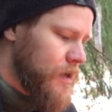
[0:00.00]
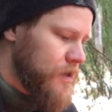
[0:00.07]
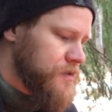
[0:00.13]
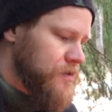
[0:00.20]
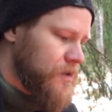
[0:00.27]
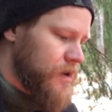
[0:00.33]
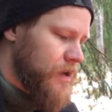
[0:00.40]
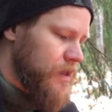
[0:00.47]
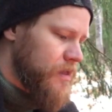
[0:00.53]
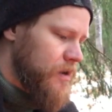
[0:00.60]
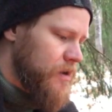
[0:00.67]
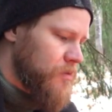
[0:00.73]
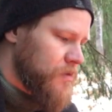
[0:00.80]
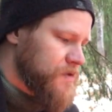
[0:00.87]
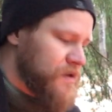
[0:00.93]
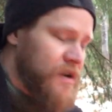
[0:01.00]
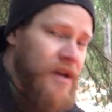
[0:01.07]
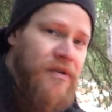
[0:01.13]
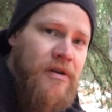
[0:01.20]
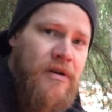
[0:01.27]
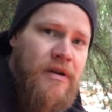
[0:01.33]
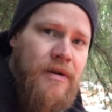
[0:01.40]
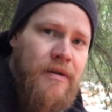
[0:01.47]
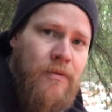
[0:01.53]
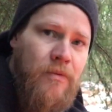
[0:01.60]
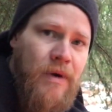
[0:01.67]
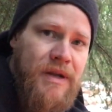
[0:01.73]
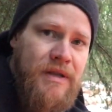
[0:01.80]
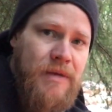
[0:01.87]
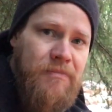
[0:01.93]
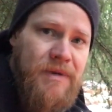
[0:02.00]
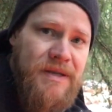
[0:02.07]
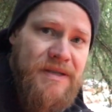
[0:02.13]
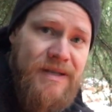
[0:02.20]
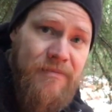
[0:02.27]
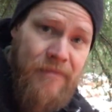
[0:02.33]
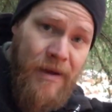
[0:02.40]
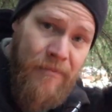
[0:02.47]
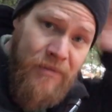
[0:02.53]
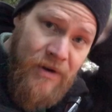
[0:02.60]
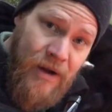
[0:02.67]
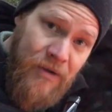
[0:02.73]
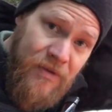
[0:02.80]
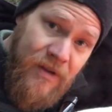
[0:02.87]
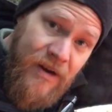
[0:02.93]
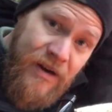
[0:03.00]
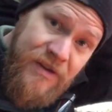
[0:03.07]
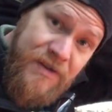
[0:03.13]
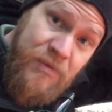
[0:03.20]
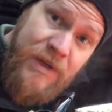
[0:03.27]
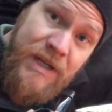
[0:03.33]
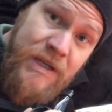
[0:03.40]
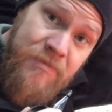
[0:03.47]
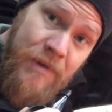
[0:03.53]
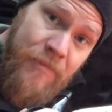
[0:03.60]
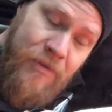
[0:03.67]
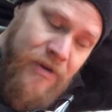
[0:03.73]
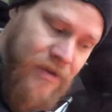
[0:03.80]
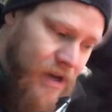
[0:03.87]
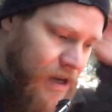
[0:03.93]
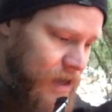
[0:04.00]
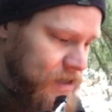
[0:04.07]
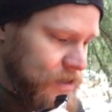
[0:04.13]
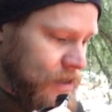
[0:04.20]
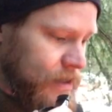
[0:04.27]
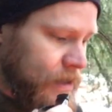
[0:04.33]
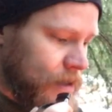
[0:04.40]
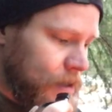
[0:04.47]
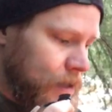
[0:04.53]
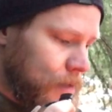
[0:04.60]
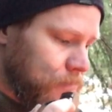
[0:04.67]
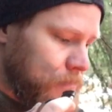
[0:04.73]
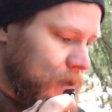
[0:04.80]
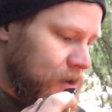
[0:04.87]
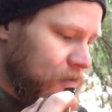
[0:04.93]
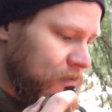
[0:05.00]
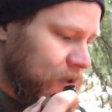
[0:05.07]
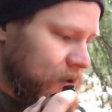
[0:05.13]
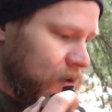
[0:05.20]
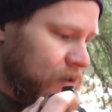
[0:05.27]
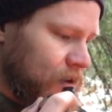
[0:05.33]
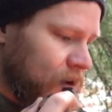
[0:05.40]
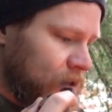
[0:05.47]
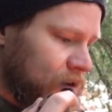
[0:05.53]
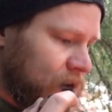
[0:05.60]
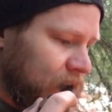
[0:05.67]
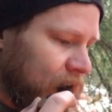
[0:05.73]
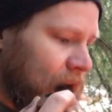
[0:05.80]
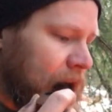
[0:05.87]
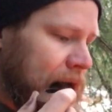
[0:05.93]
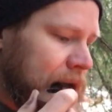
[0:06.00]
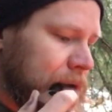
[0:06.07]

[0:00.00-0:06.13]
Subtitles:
So there was another YTPC member out there, a Swedish member, that actually made a video the other day.